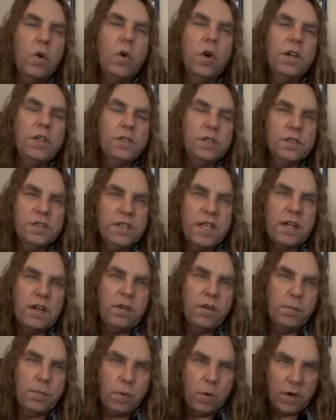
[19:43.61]
Korn Trisena
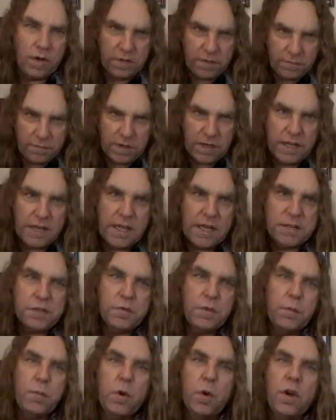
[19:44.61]
report, the very
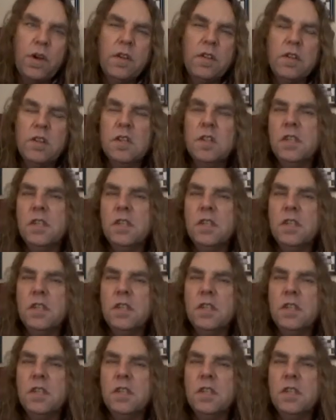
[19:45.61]
next report.